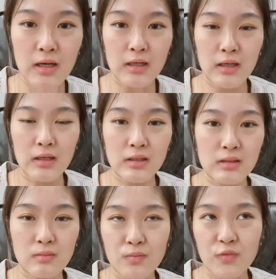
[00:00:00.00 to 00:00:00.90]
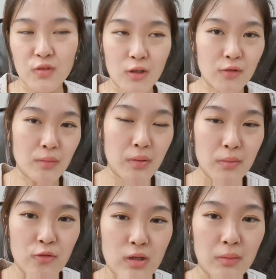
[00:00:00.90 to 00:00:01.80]
and I forgot to
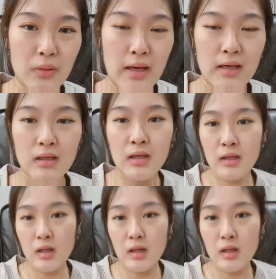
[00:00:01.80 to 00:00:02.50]
reapply.